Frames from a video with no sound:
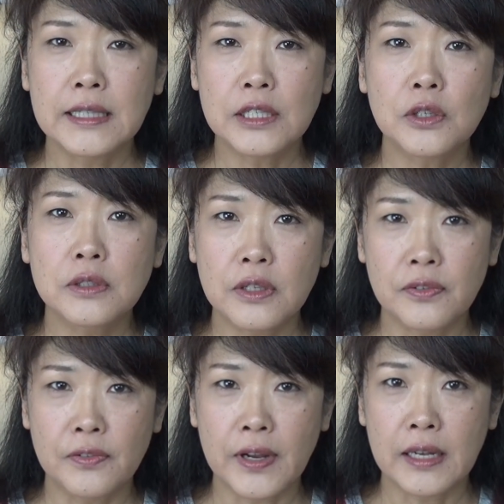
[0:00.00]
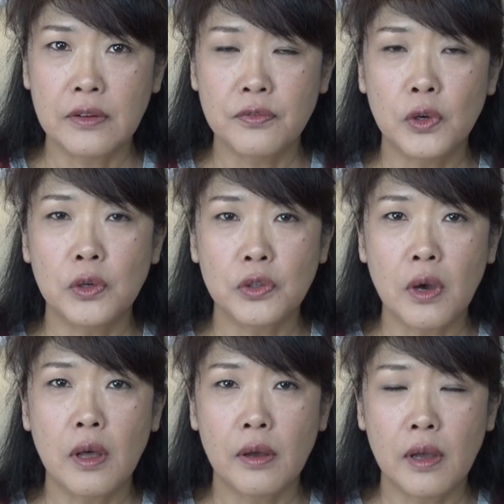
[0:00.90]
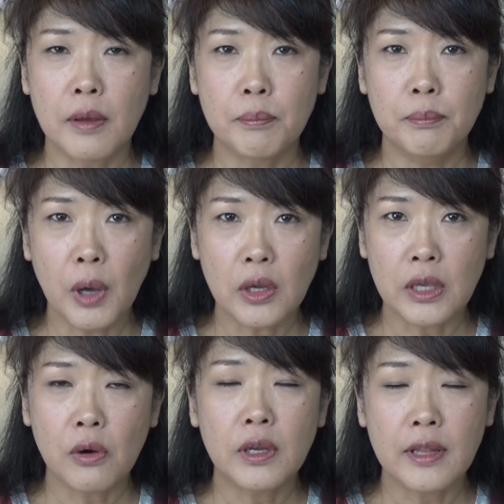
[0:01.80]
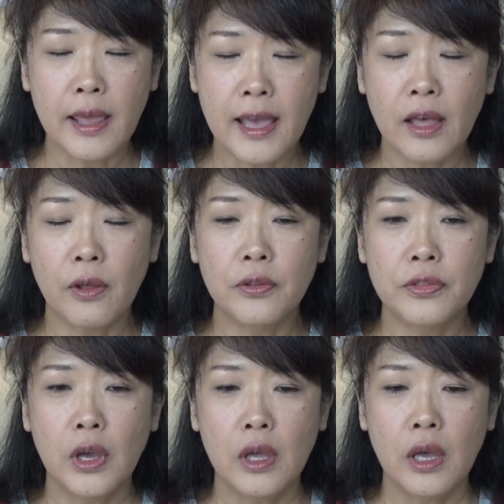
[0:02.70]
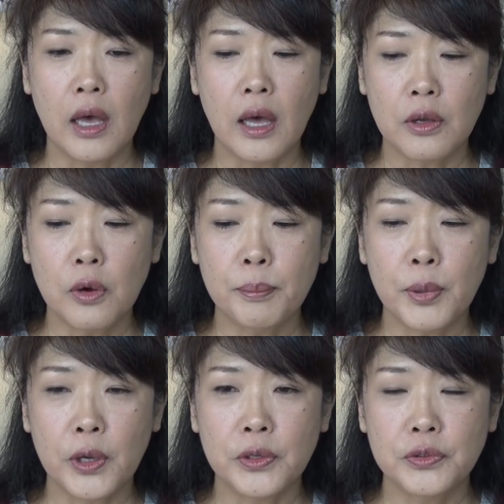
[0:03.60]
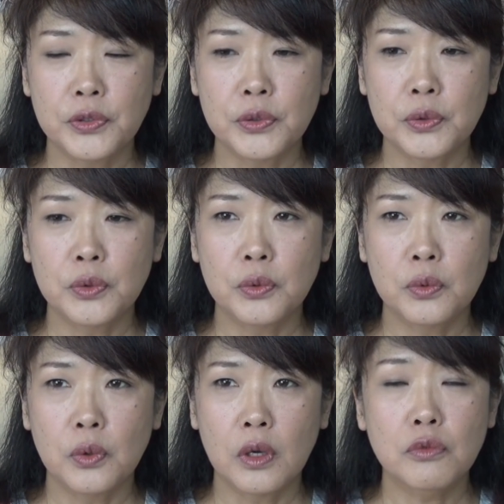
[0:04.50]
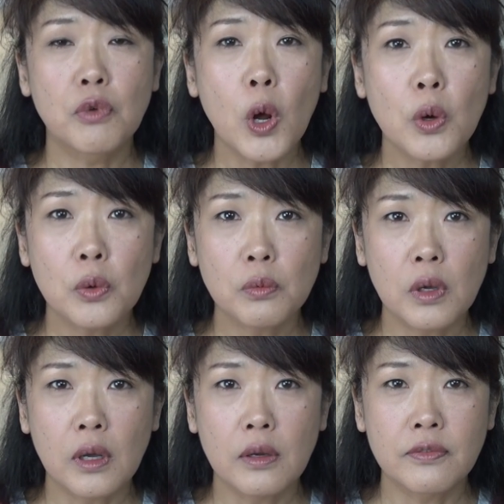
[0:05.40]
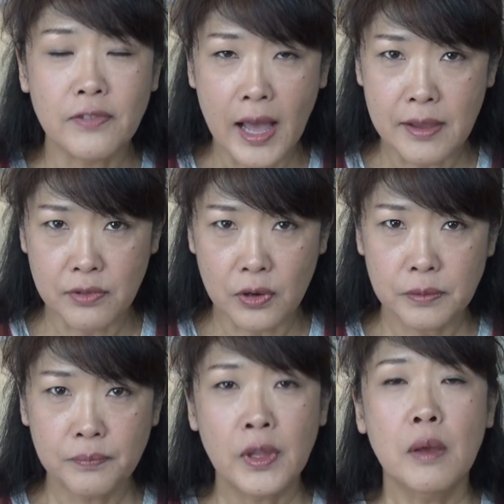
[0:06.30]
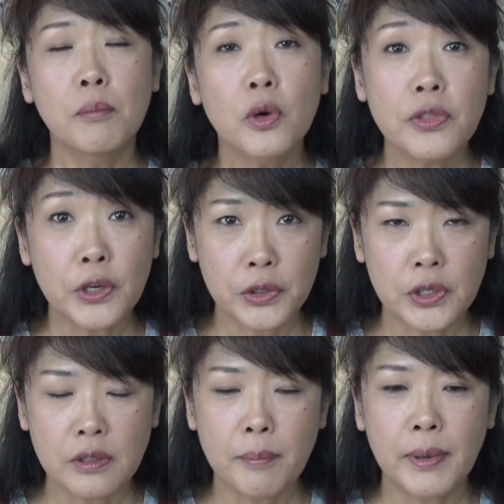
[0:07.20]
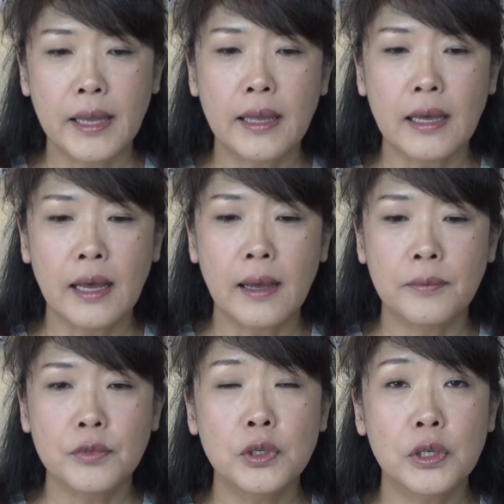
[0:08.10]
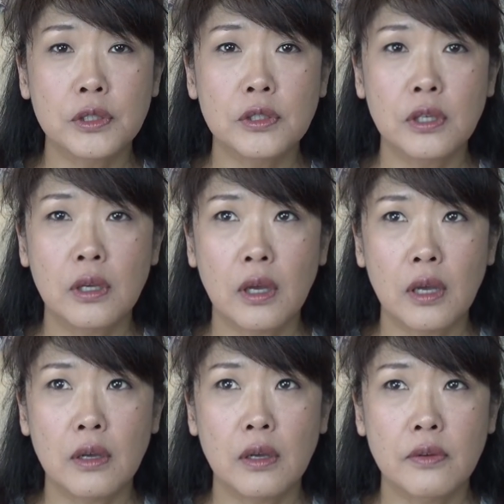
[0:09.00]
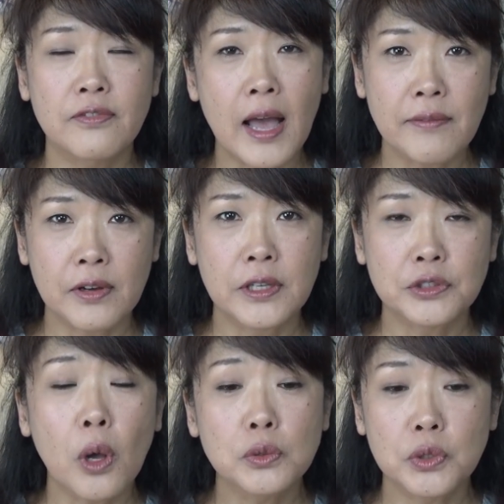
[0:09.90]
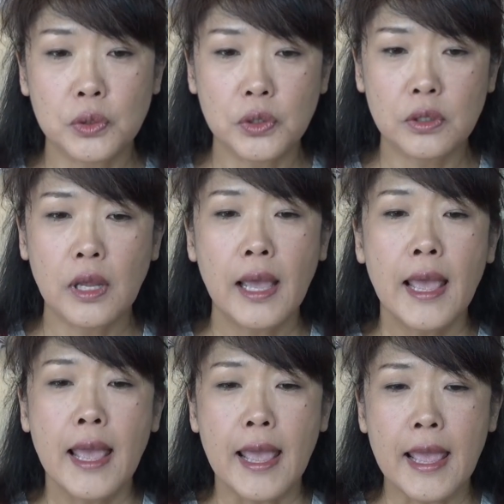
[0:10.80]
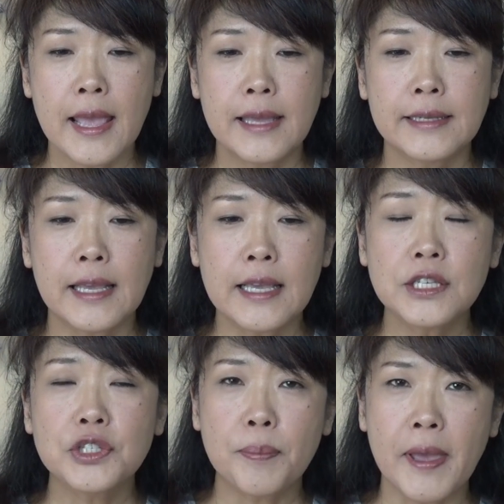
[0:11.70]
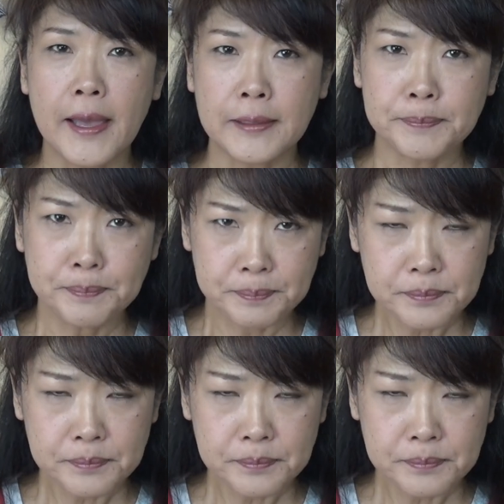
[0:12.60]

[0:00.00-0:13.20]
little different for your body or the health compared to raw fiber. Both are good, but cooked fiber is also good. And in Japan,